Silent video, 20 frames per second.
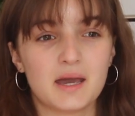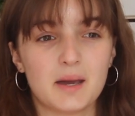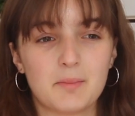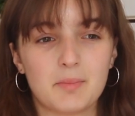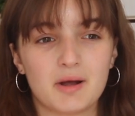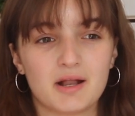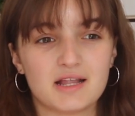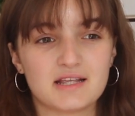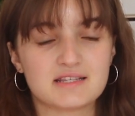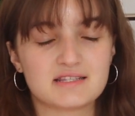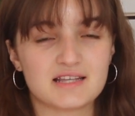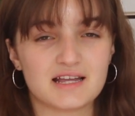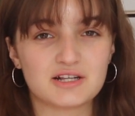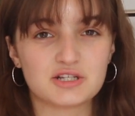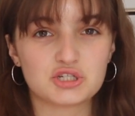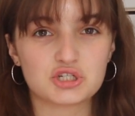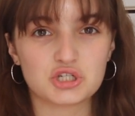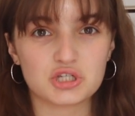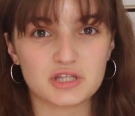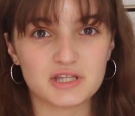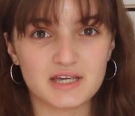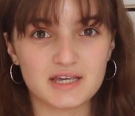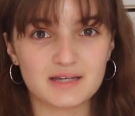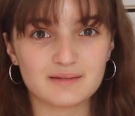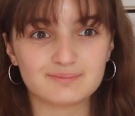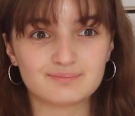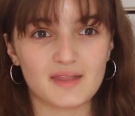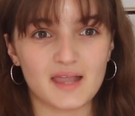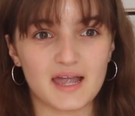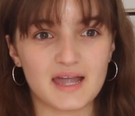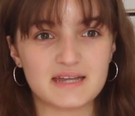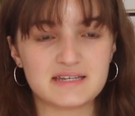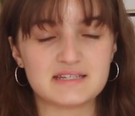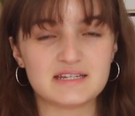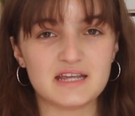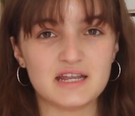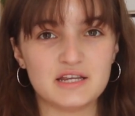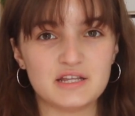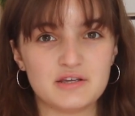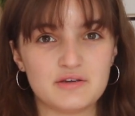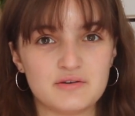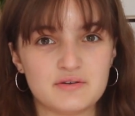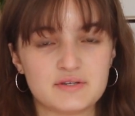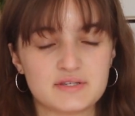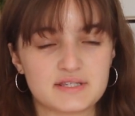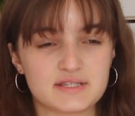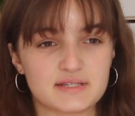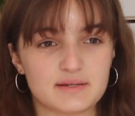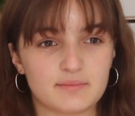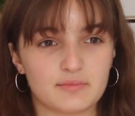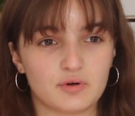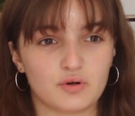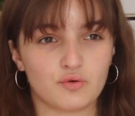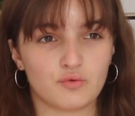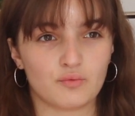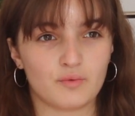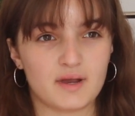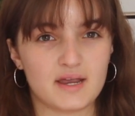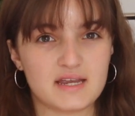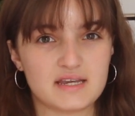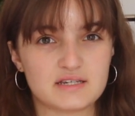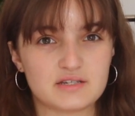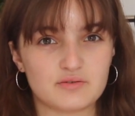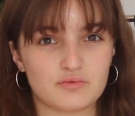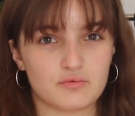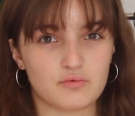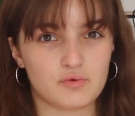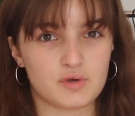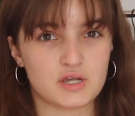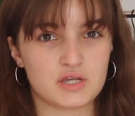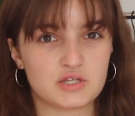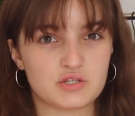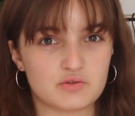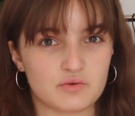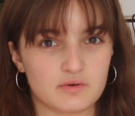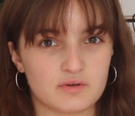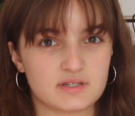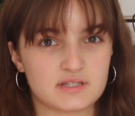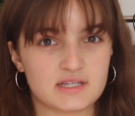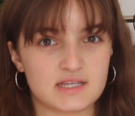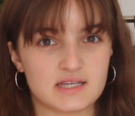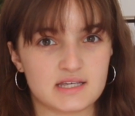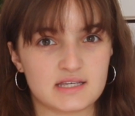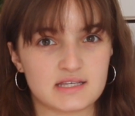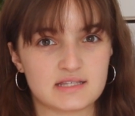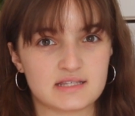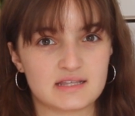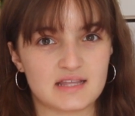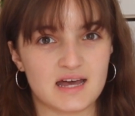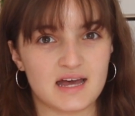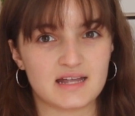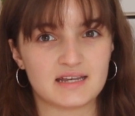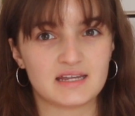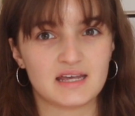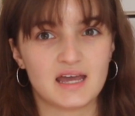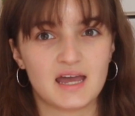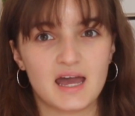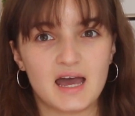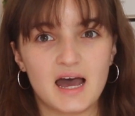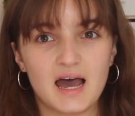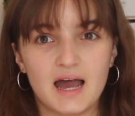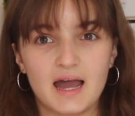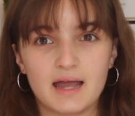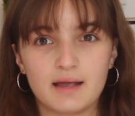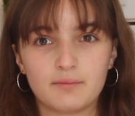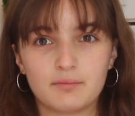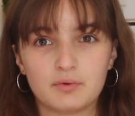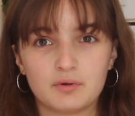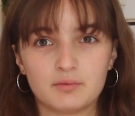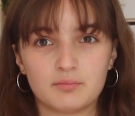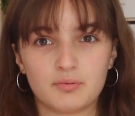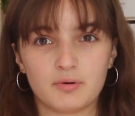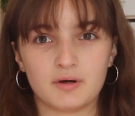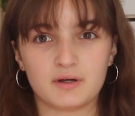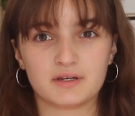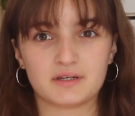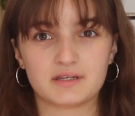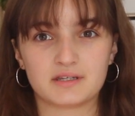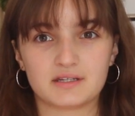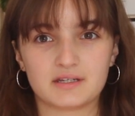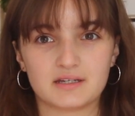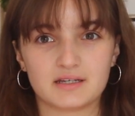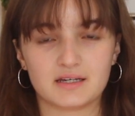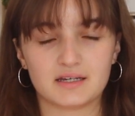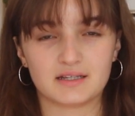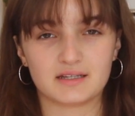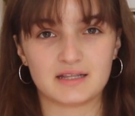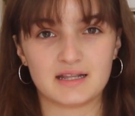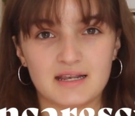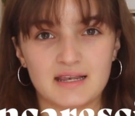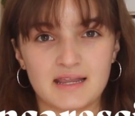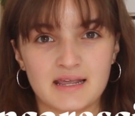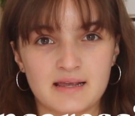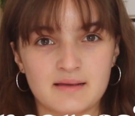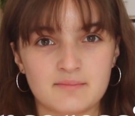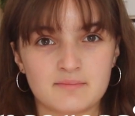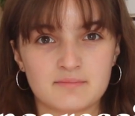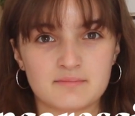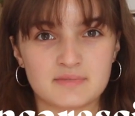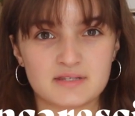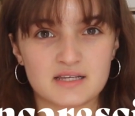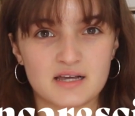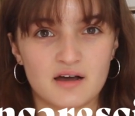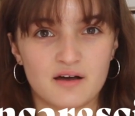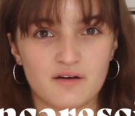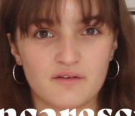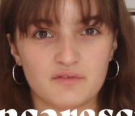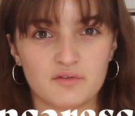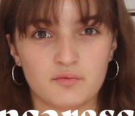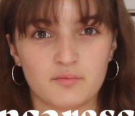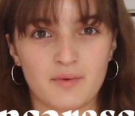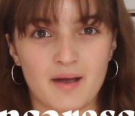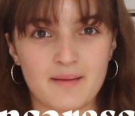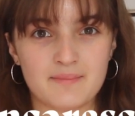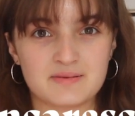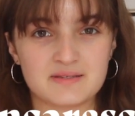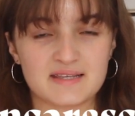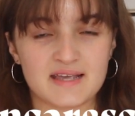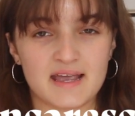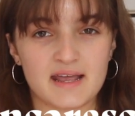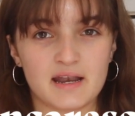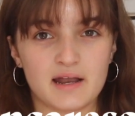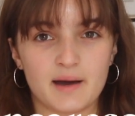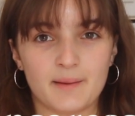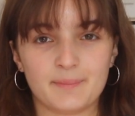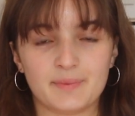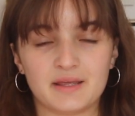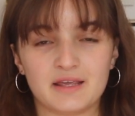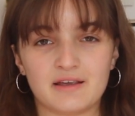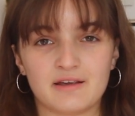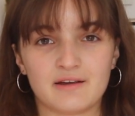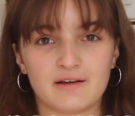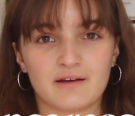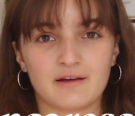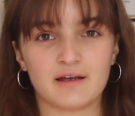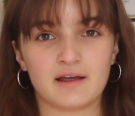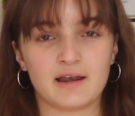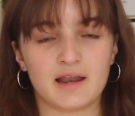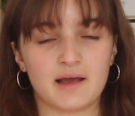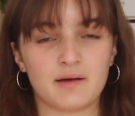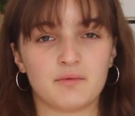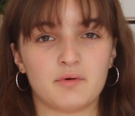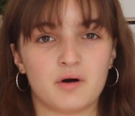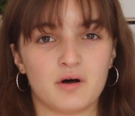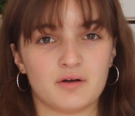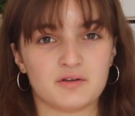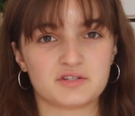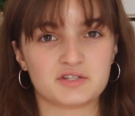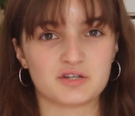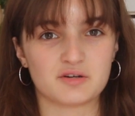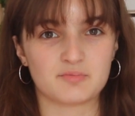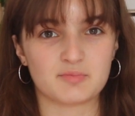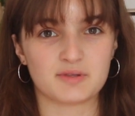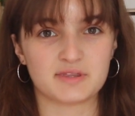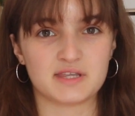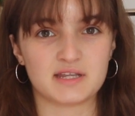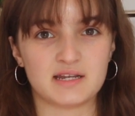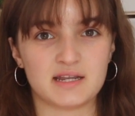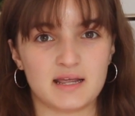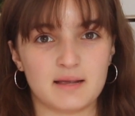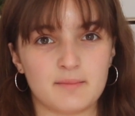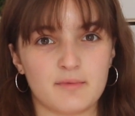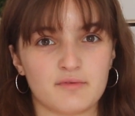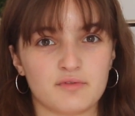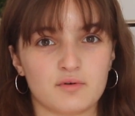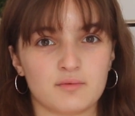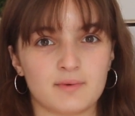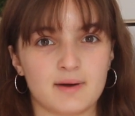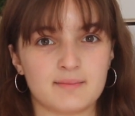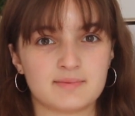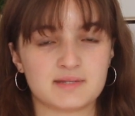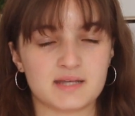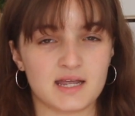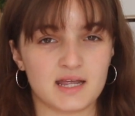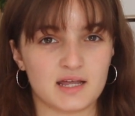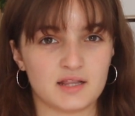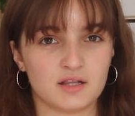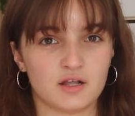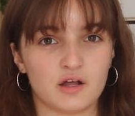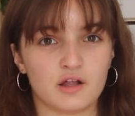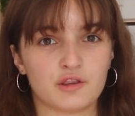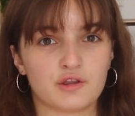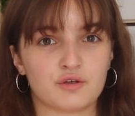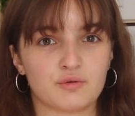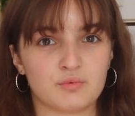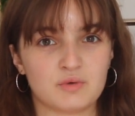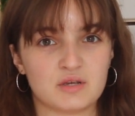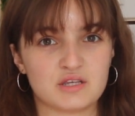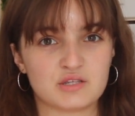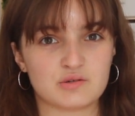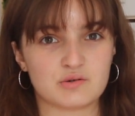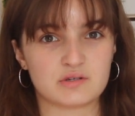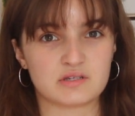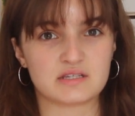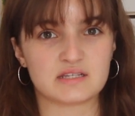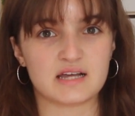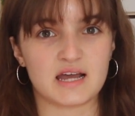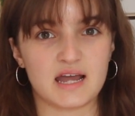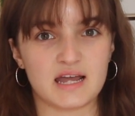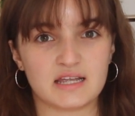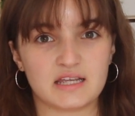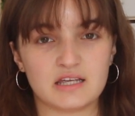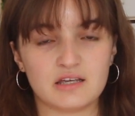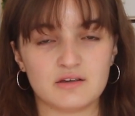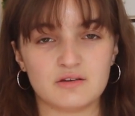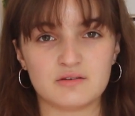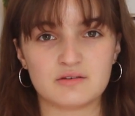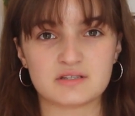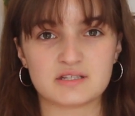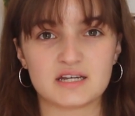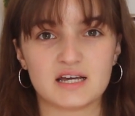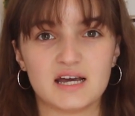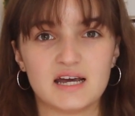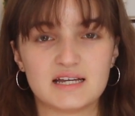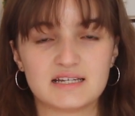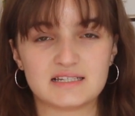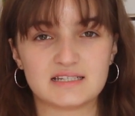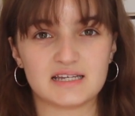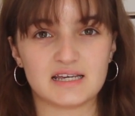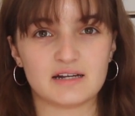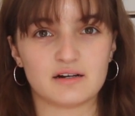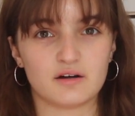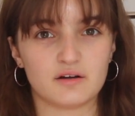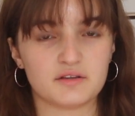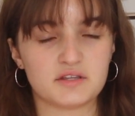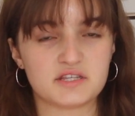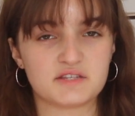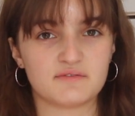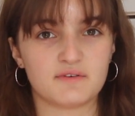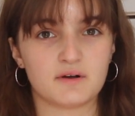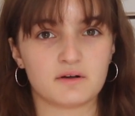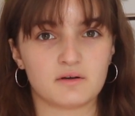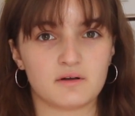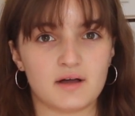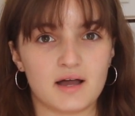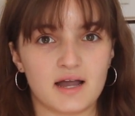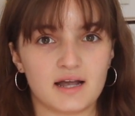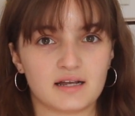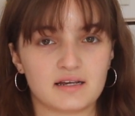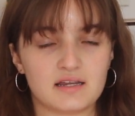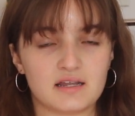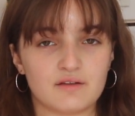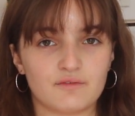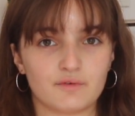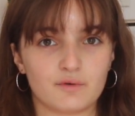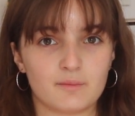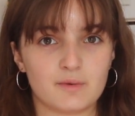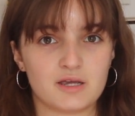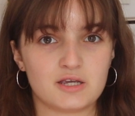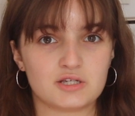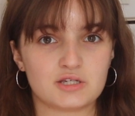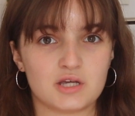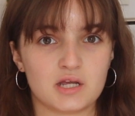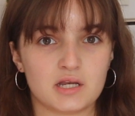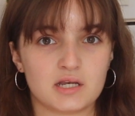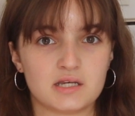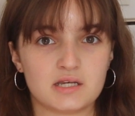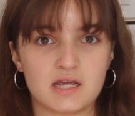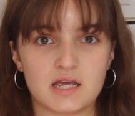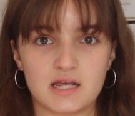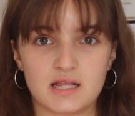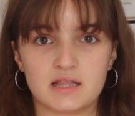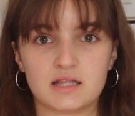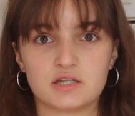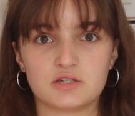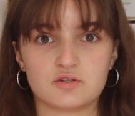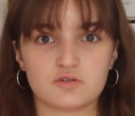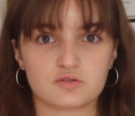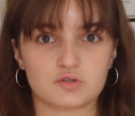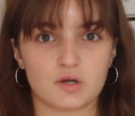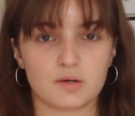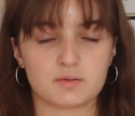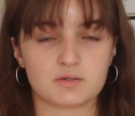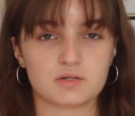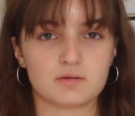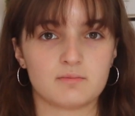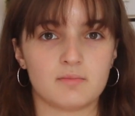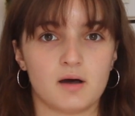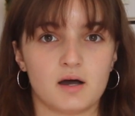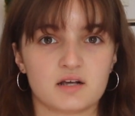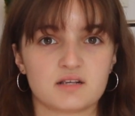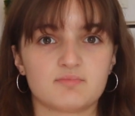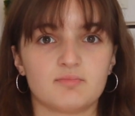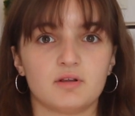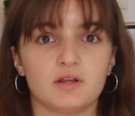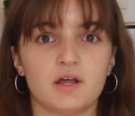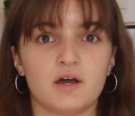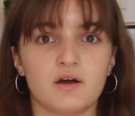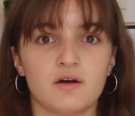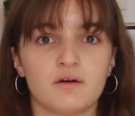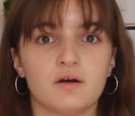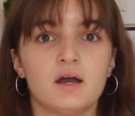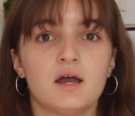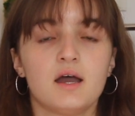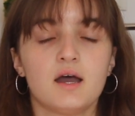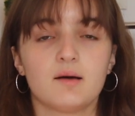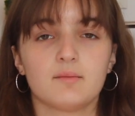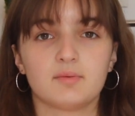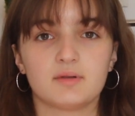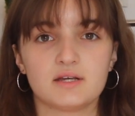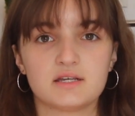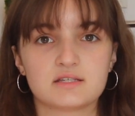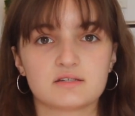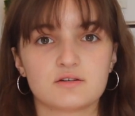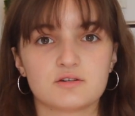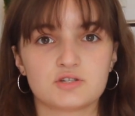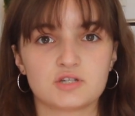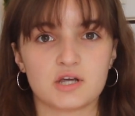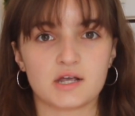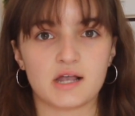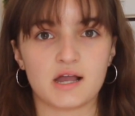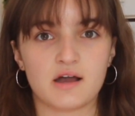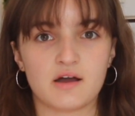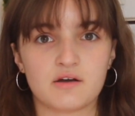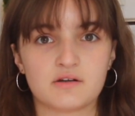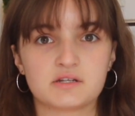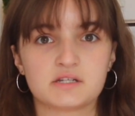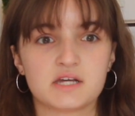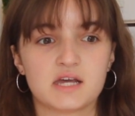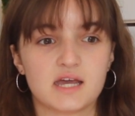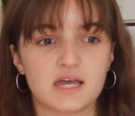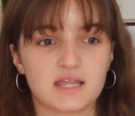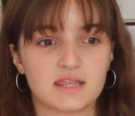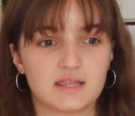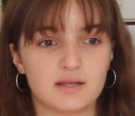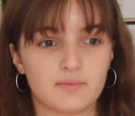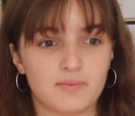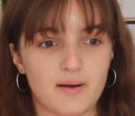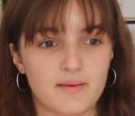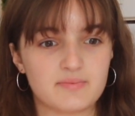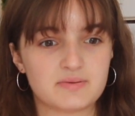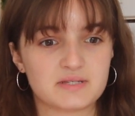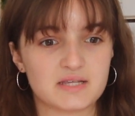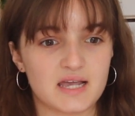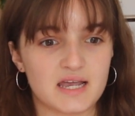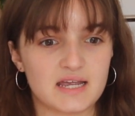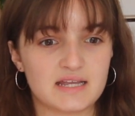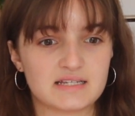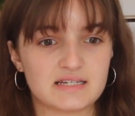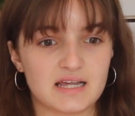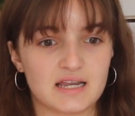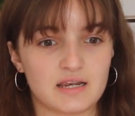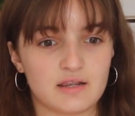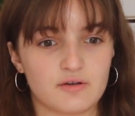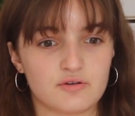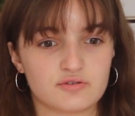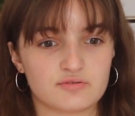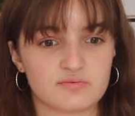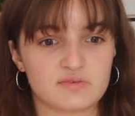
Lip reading: But essentially, I did use some great resources that I will put the names of the website up here, and I will also put the name of the website and the other resources I used to get all this fungal acne information in the description box below. Please go check out the website and those